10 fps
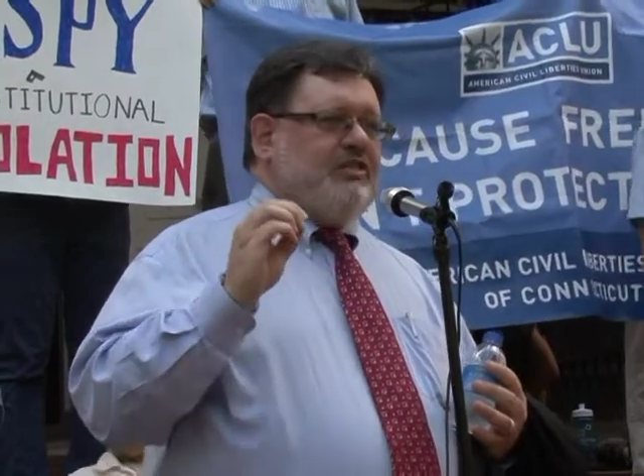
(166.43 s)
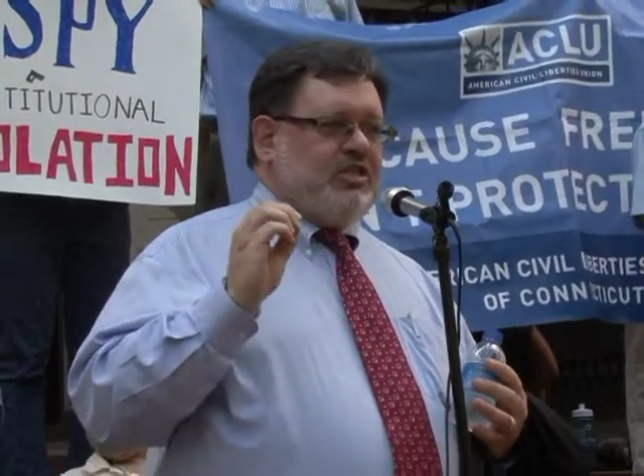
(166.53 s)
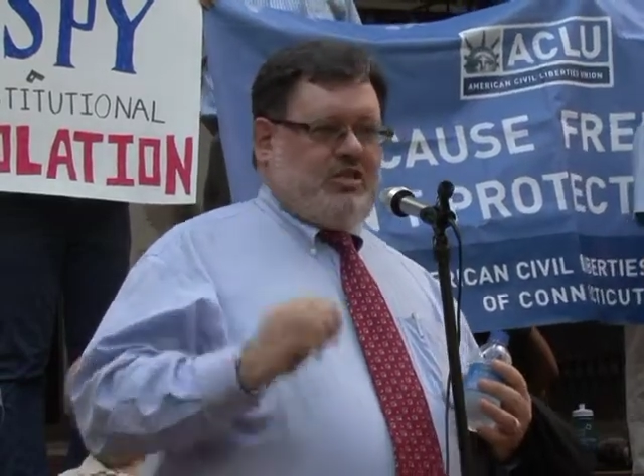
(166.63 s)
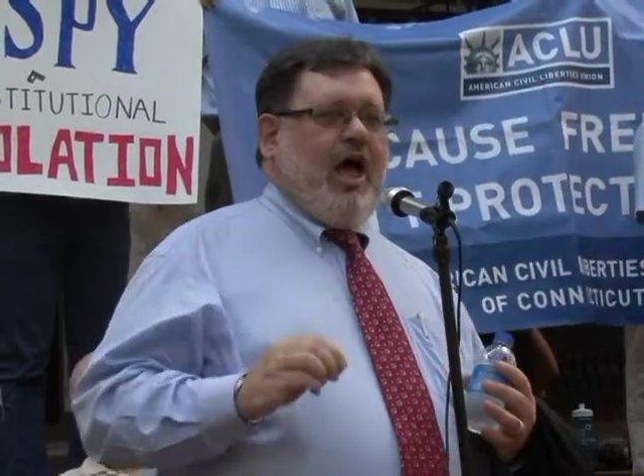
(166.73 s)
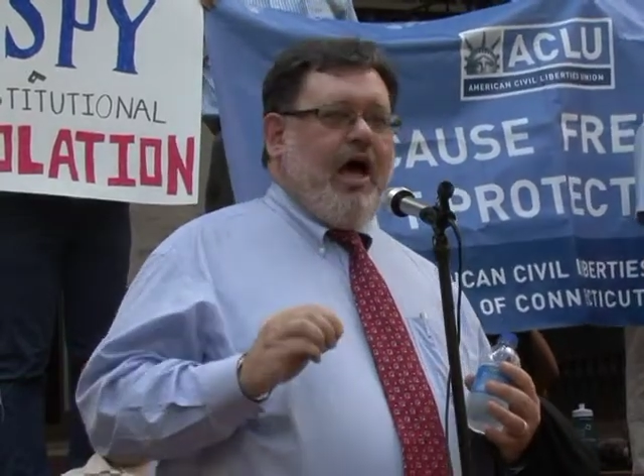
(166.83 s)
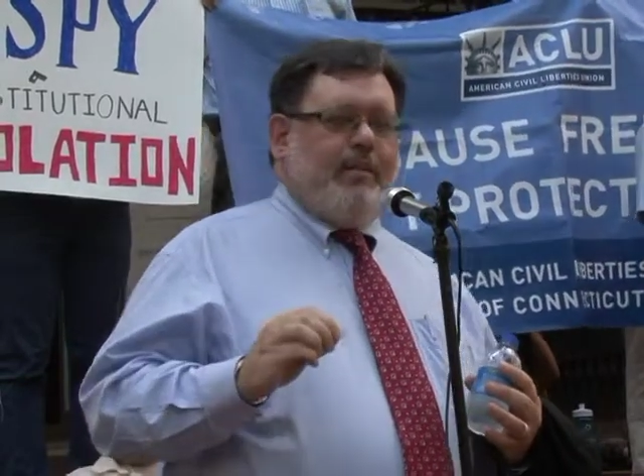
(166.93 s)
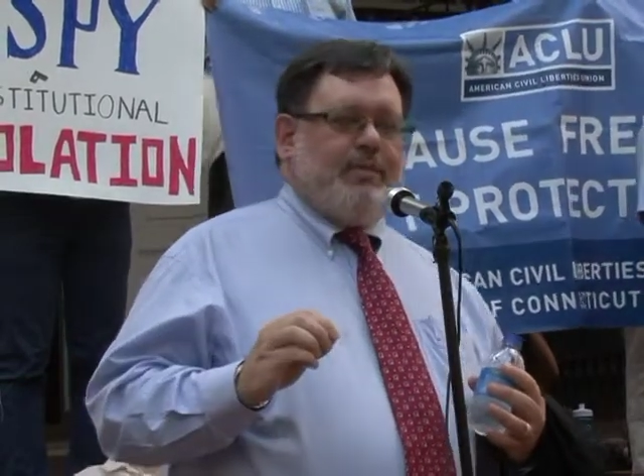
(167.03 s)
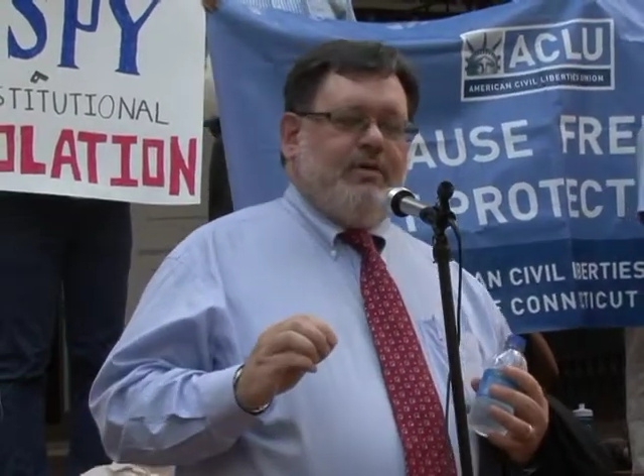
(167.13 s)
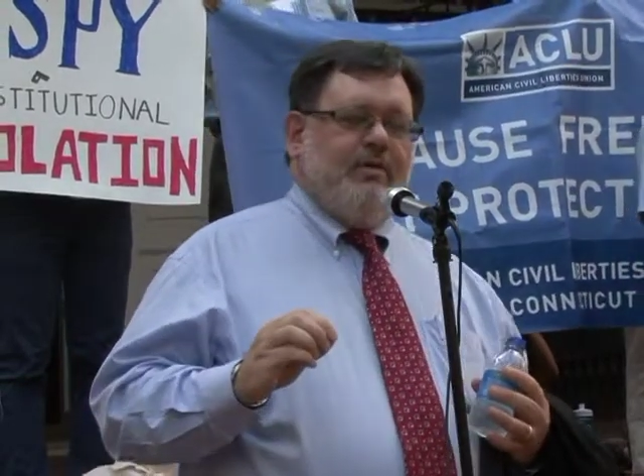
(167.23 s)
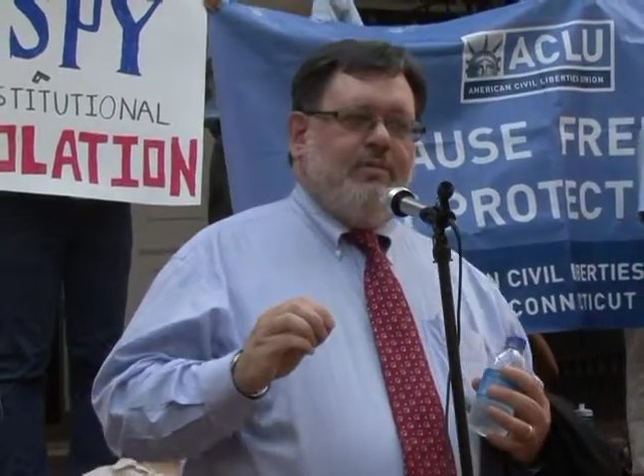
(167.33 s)
and
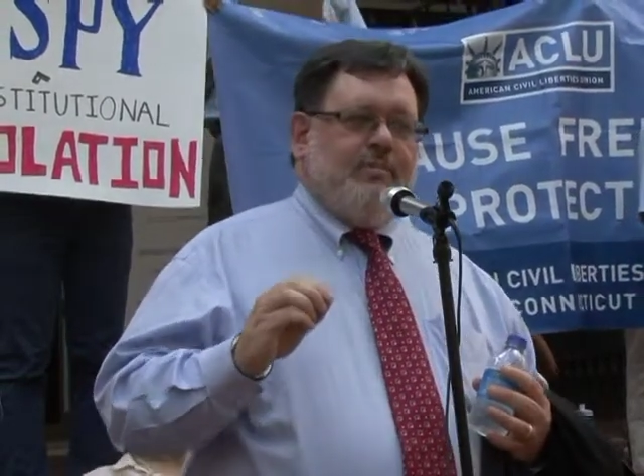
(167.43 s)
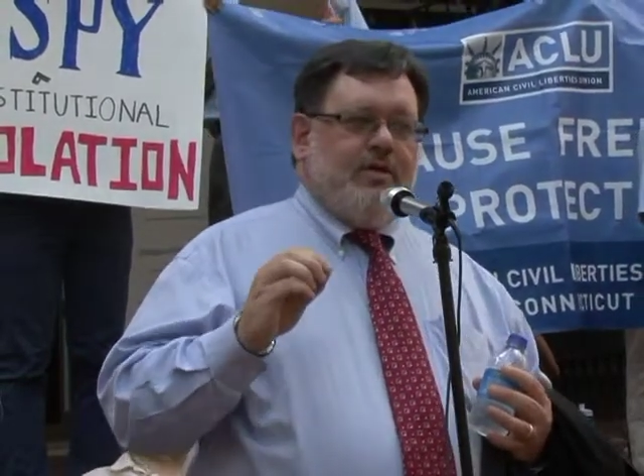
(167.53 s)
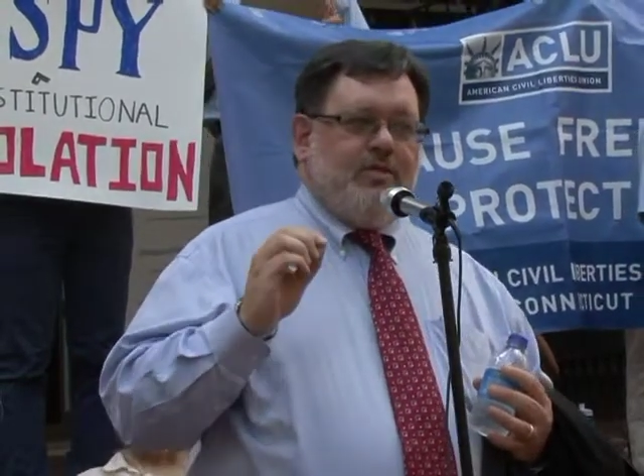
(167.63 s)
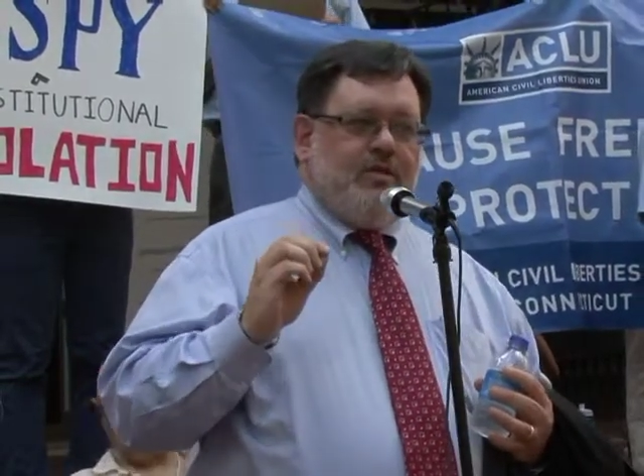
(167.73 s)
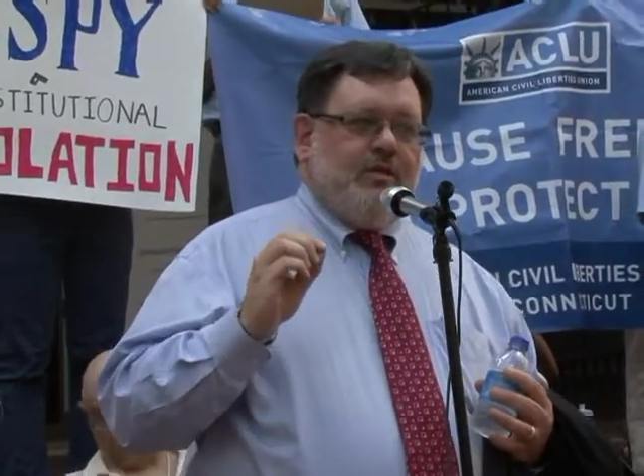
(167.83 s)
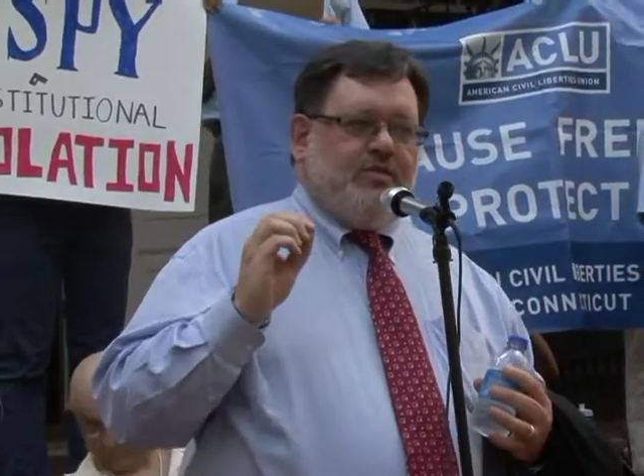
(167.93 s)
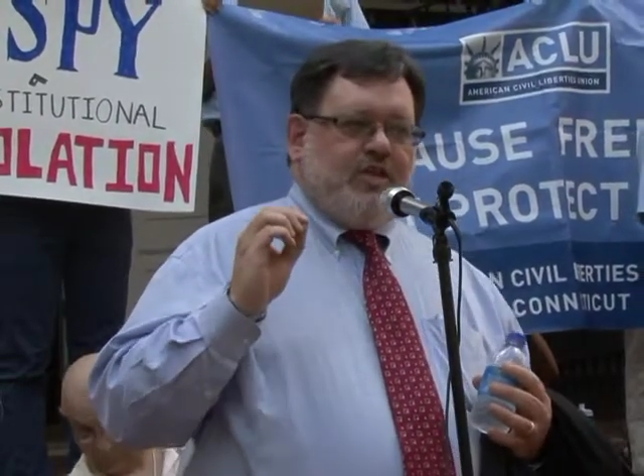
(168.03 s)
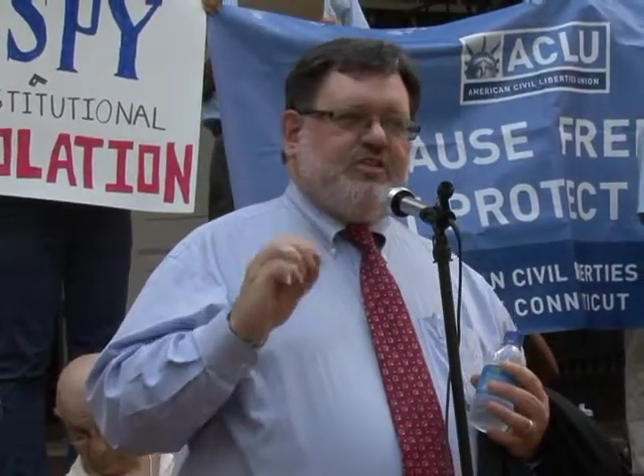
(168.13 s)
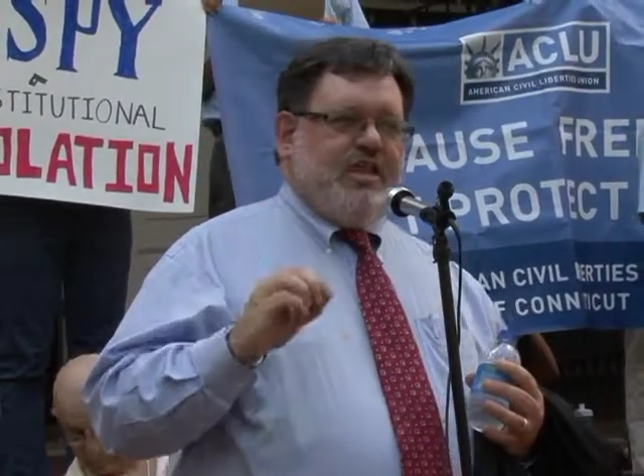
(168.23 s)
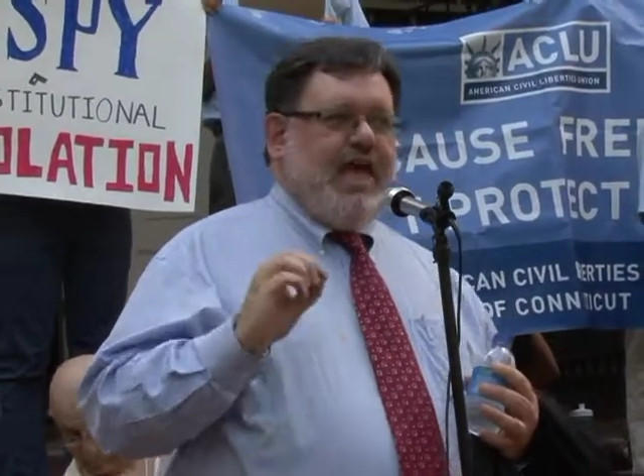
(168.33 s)
stop this